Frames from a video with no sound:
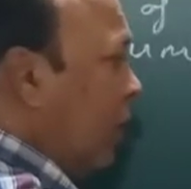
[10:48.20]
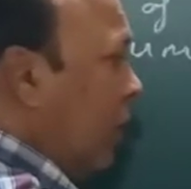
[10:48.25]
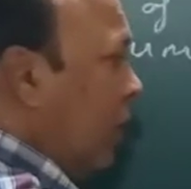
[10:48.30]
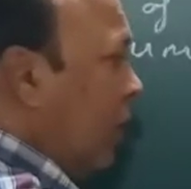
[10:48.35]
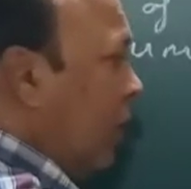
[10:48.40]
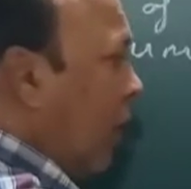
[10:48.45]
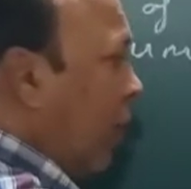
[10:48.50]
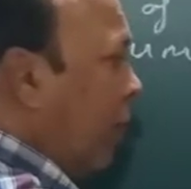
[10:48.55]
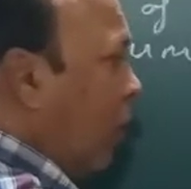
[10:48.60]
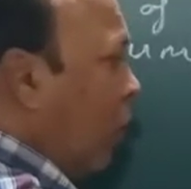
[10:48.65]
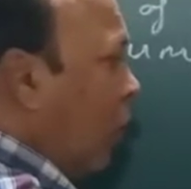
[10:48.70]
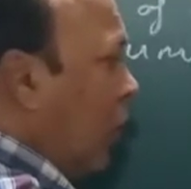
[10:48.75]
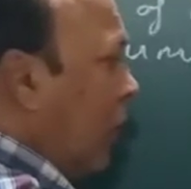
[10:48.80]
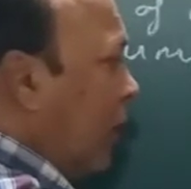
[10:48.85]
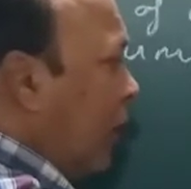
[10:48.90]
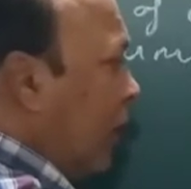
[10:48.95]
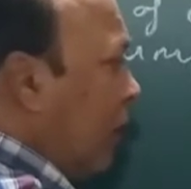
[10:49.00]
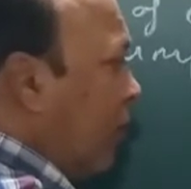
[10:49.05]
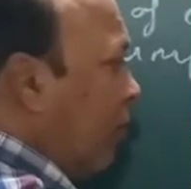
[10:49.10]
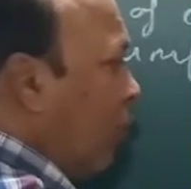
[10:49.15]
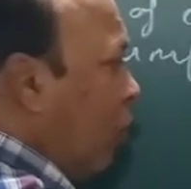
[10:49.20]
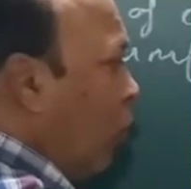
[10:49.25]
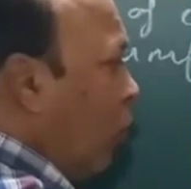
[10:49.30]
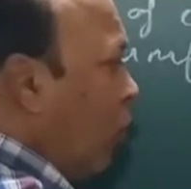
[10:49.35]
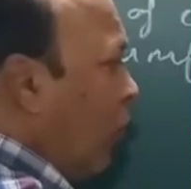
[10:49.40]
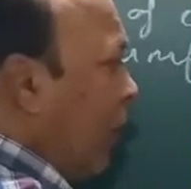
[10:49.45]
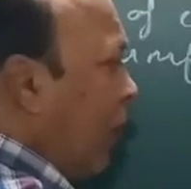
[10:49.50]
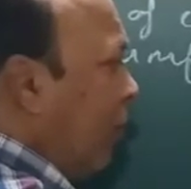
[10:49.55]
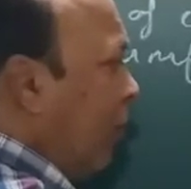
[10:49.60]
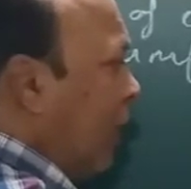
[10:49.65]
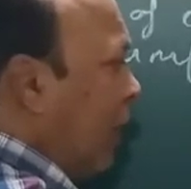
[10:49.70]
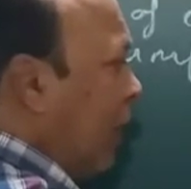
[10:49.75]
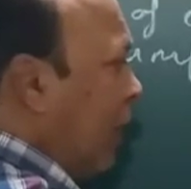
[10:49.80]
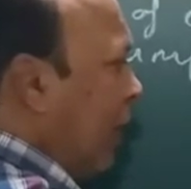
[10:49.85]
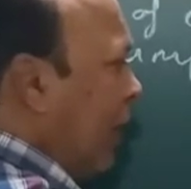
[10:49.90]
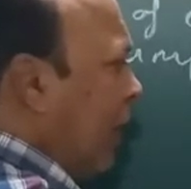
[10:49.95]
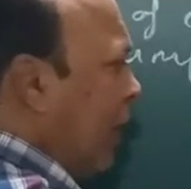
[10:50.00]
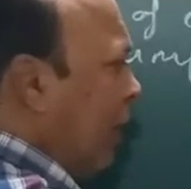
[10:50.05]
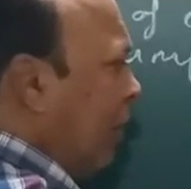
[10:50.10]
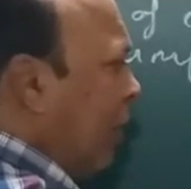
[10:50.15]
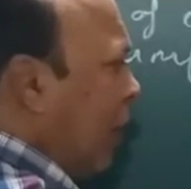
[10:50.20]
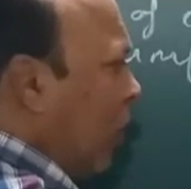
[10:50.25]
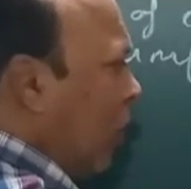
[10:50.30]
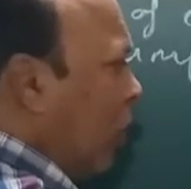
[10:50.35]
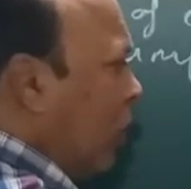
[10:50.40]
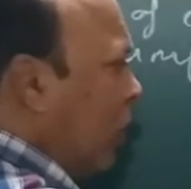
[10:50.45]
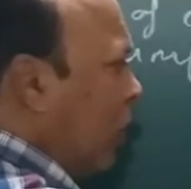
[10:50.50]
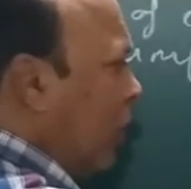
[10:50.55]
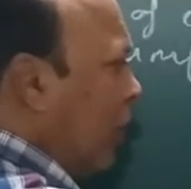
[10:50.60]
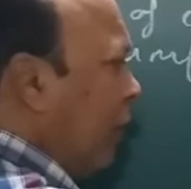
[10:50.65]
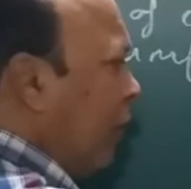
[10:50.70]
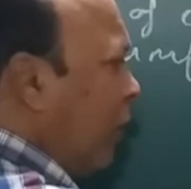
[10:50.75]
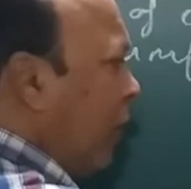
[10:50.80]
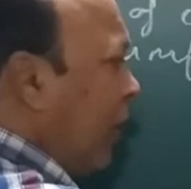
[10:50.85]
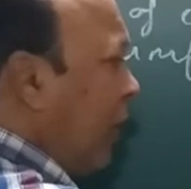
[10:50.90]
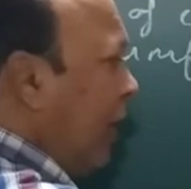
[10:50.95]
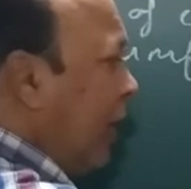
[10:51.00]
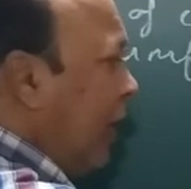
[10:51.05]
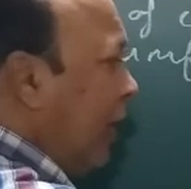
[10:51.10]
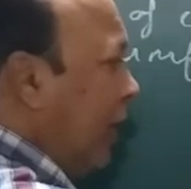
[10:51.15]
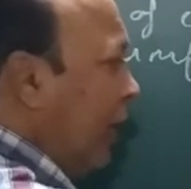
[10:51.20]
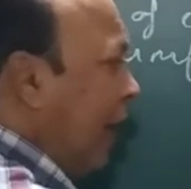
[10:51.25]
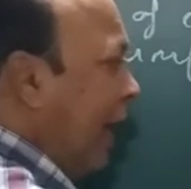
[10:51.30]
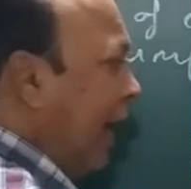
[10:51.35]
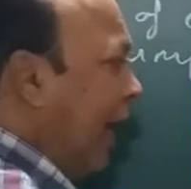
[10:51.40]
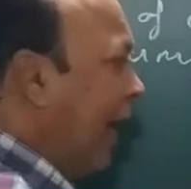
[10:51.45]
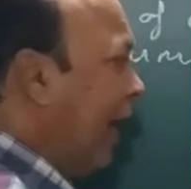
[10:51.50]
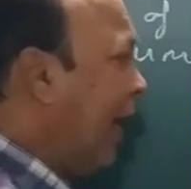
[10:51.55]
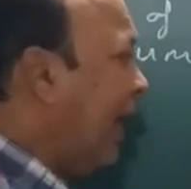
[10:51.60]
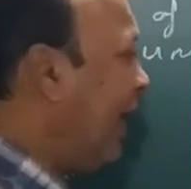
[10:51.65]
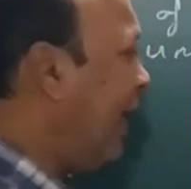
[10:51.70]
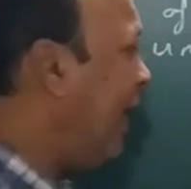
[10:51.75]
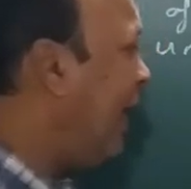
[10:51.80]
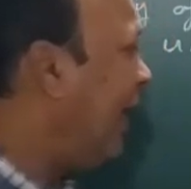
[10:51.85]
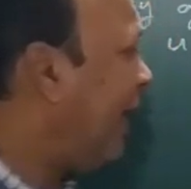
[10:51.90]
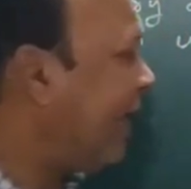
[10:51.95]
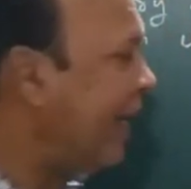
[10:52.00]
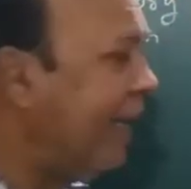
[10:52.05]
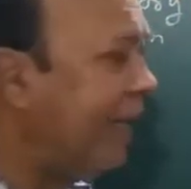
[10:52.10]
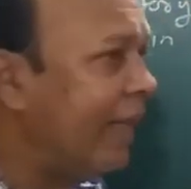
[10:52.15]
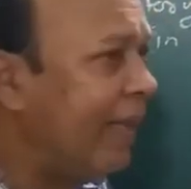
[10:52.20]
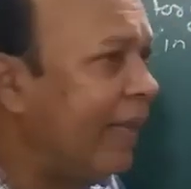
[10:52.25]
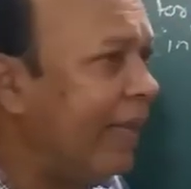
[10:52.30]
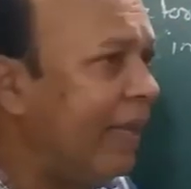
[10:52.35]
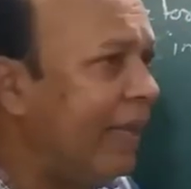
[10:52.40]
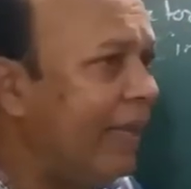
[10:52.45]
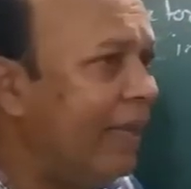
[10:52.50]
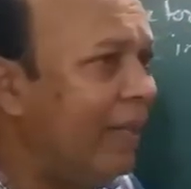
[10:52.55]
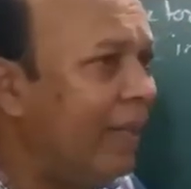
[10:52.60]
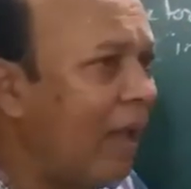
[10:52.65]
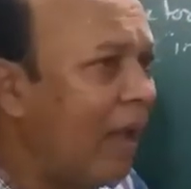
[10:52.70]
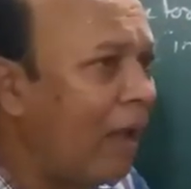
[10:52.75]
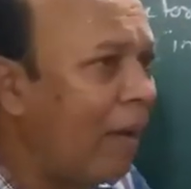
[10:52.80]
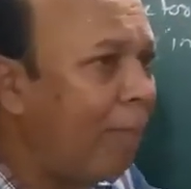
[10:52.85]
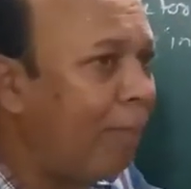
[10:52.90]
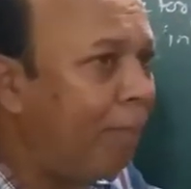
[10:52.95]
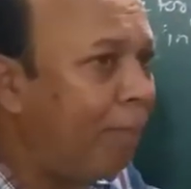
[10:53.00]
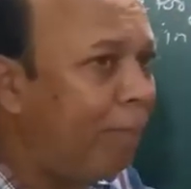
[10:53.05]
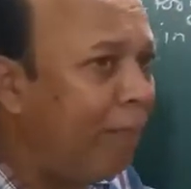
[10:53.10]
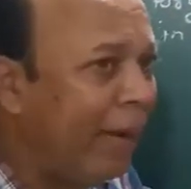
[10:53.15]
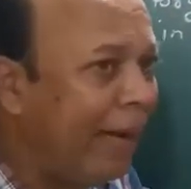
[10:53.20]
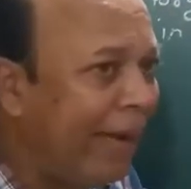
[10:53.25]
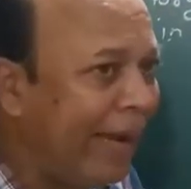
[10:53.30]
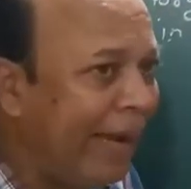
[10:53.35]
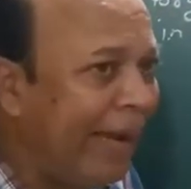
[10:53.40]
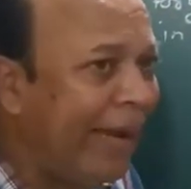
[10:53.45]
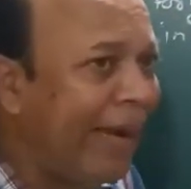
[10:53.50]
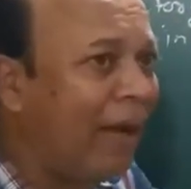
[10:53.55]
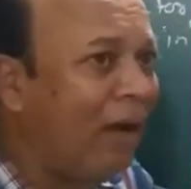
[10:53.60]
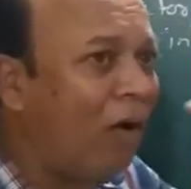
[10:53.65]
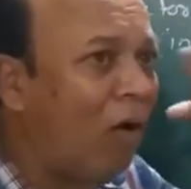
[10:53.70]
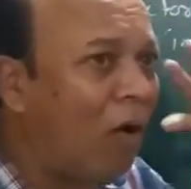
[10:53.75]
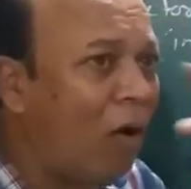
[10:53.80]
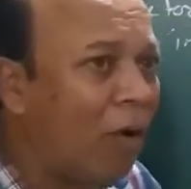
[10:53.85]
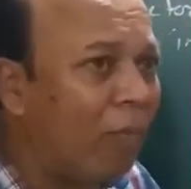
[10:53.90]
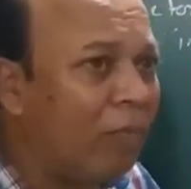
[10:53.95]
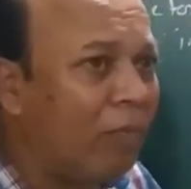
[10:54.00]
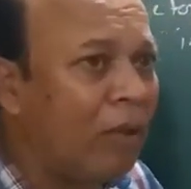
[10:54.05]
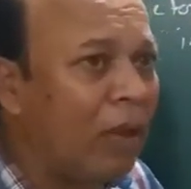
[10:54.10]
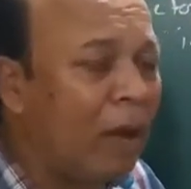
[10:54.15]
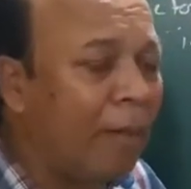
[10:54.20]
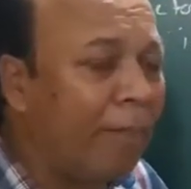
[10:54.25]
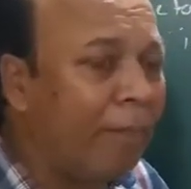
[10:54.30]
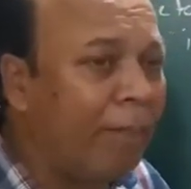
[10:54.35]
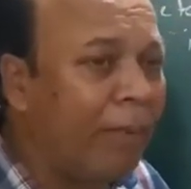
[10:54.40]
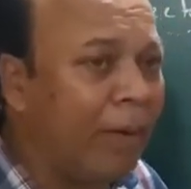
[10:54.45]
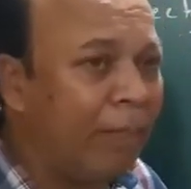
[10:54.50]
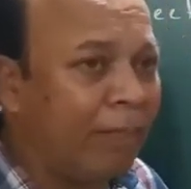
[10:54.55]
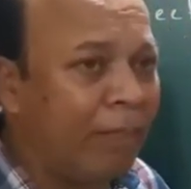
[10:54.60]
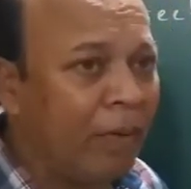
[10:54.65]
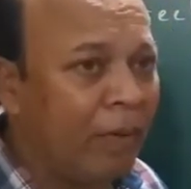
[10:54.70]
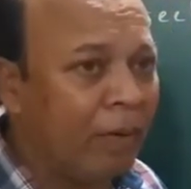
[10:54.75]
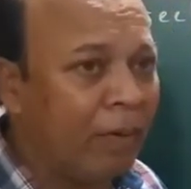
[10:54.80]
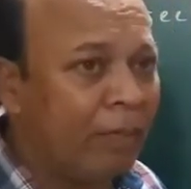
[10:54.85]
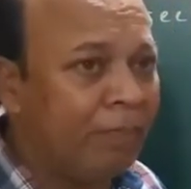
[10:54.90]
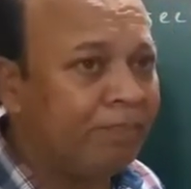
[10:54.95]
Suppose it is moving with any velocity V and it is in the plane of the paper.